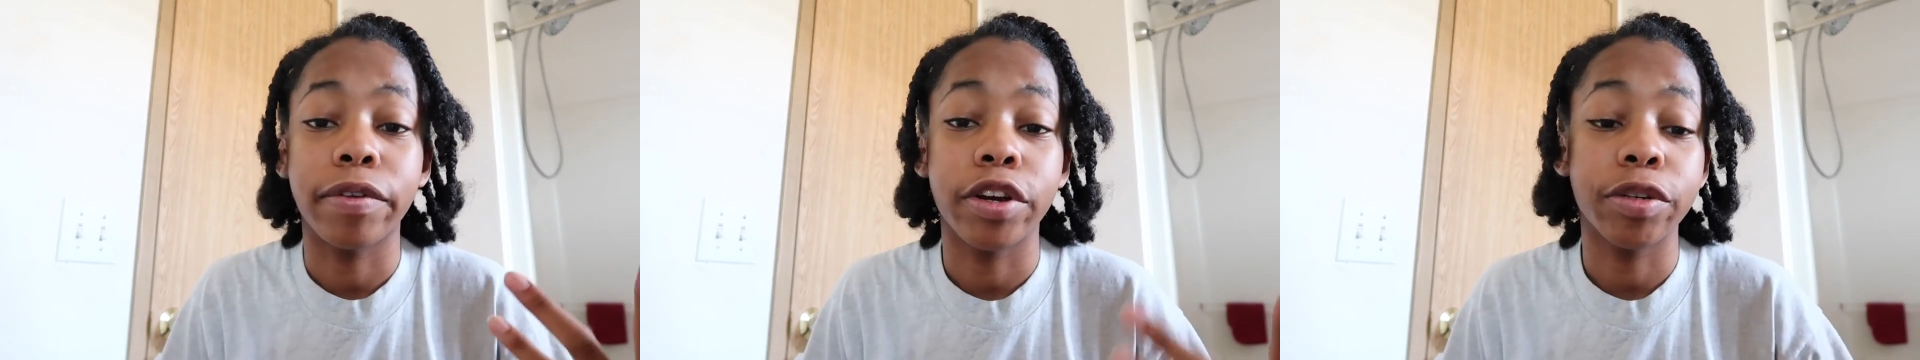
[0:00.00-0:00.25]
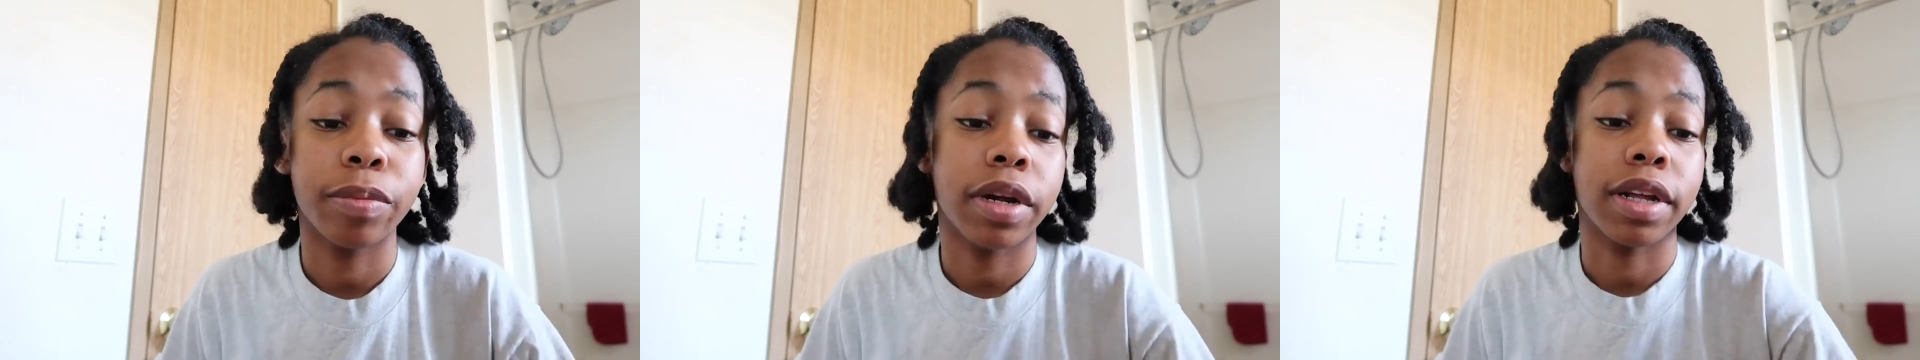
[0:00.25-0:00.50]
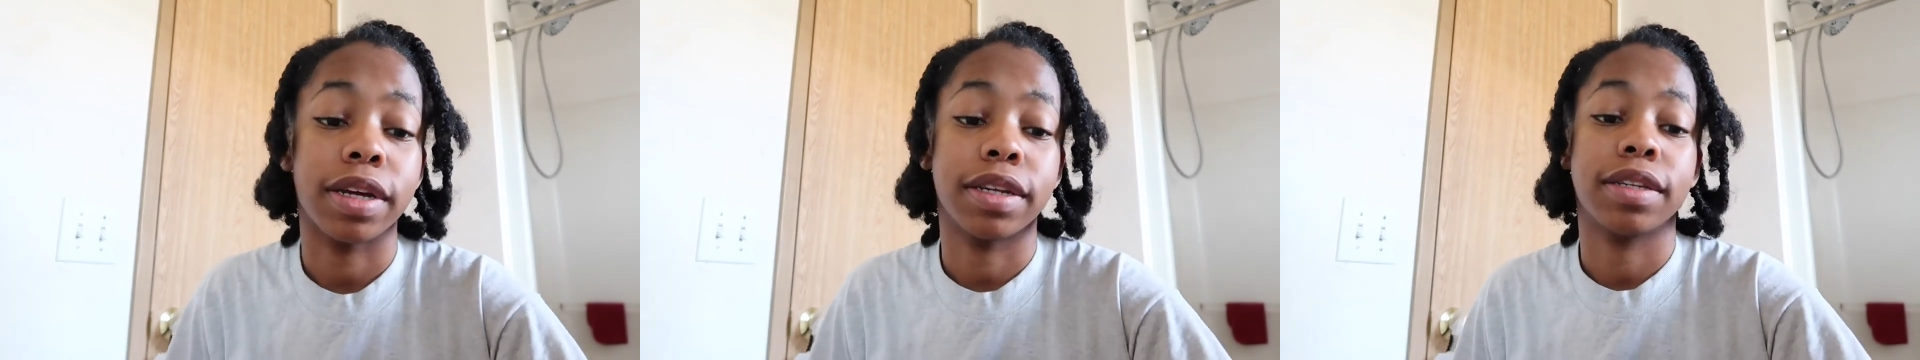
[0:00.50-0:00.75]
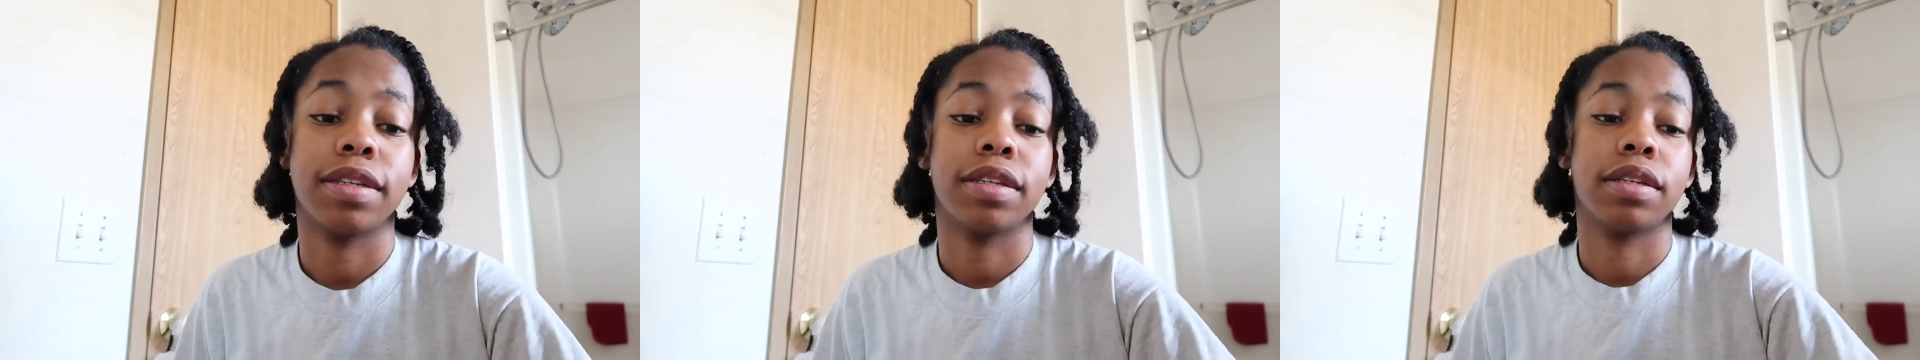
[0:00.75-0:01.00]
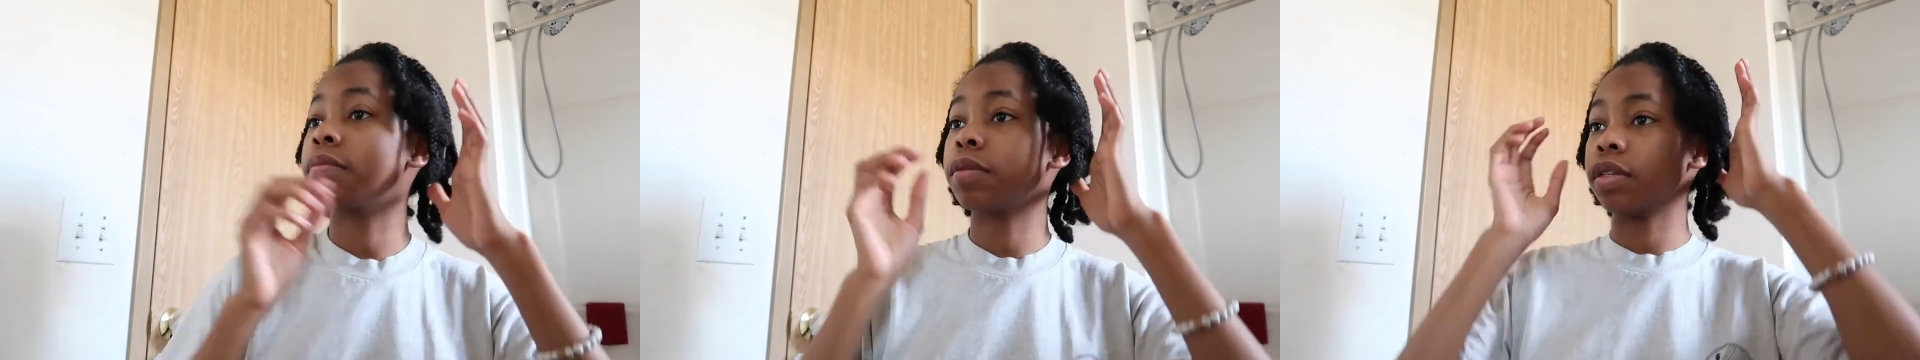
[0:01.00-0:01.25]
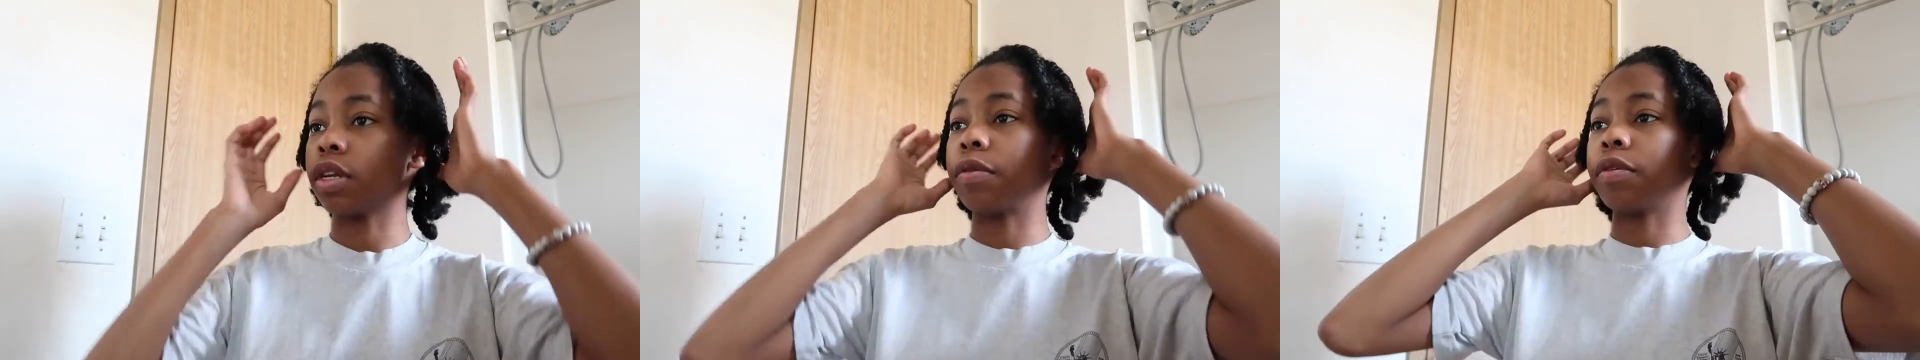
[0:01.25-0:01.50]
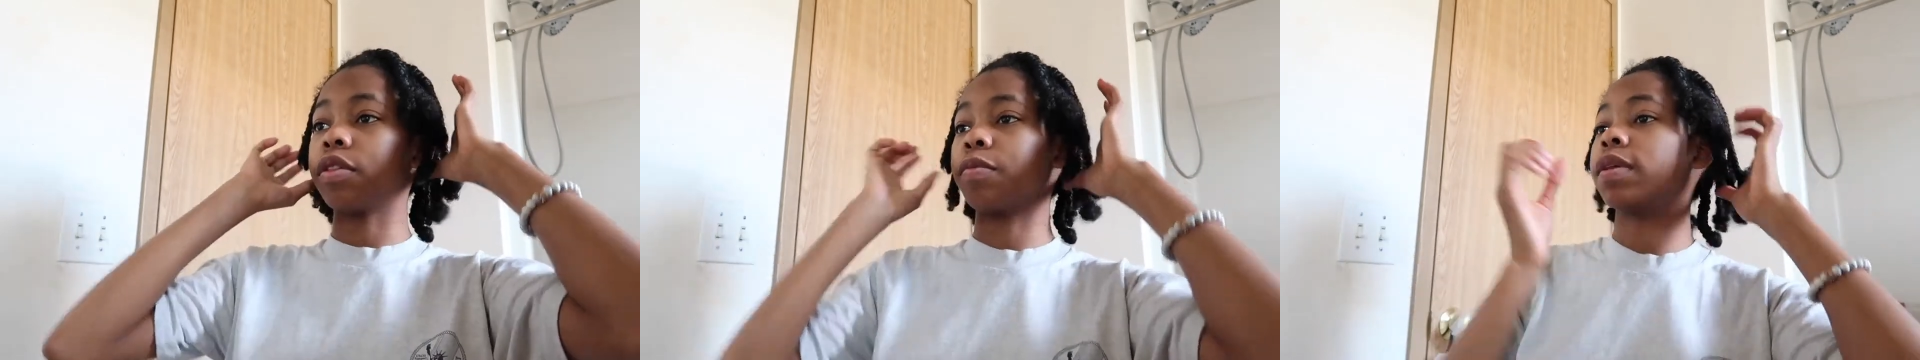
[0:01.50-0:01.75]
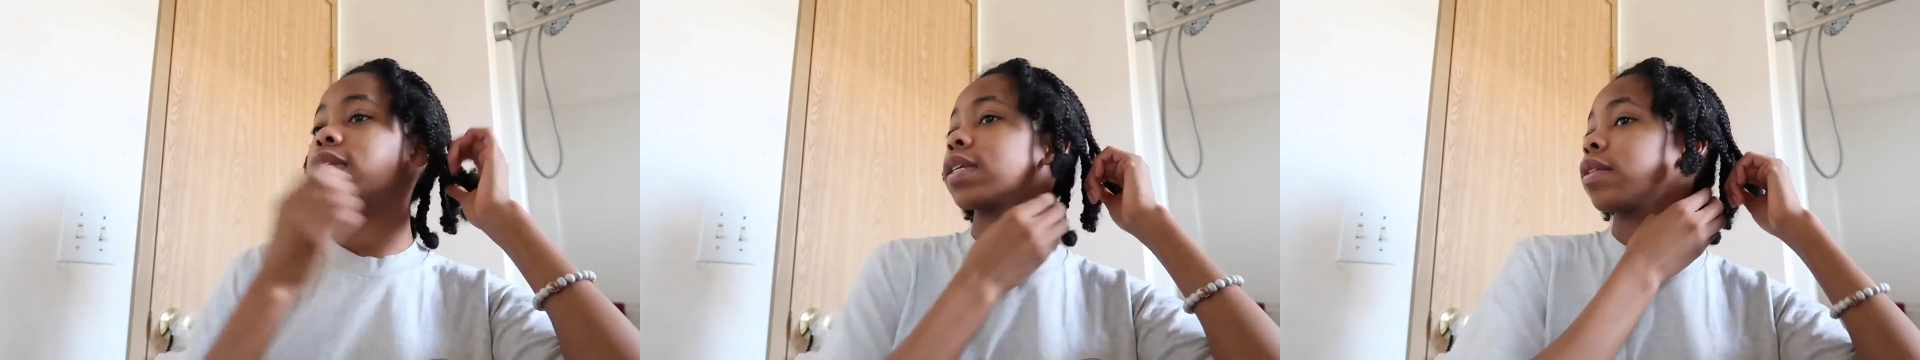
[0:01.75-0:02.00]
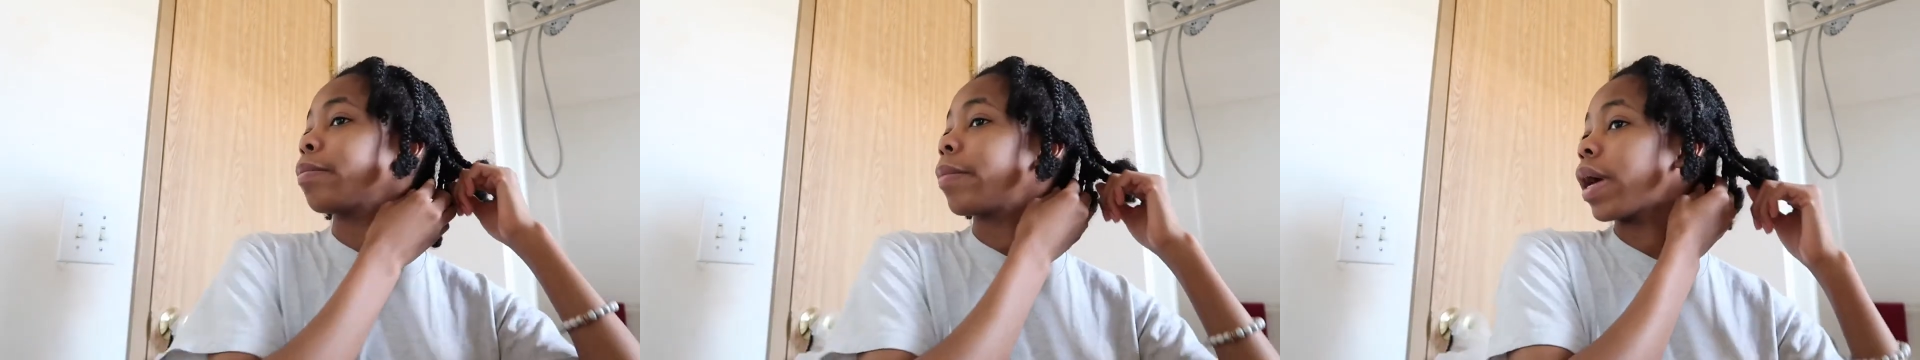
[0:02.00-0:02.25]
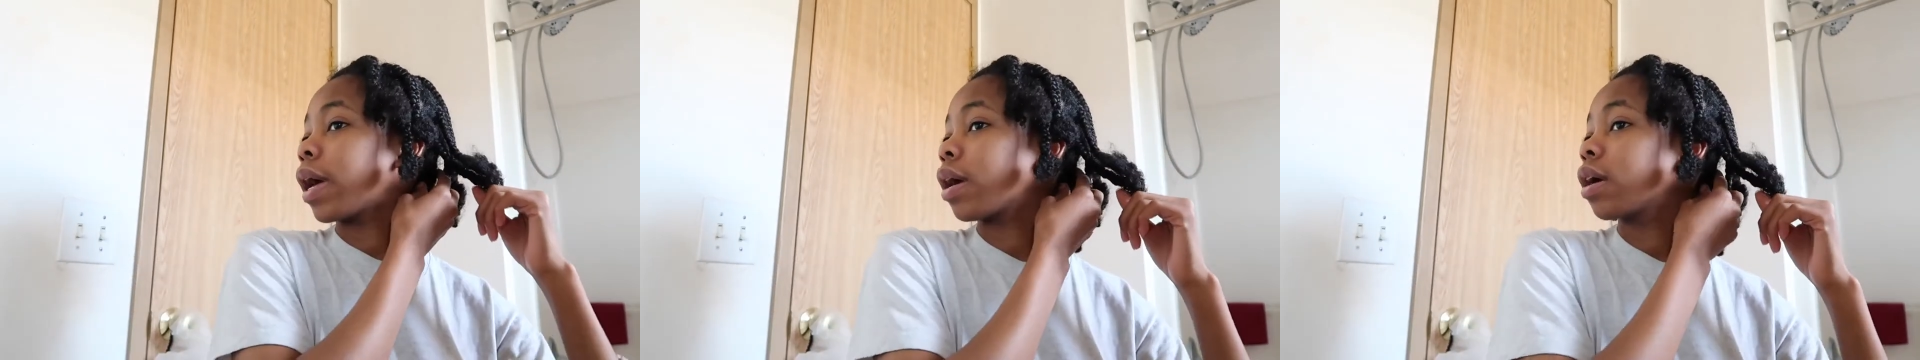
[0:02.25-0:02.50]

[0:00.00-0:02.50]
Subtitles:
finished product. Start with the ones at the back.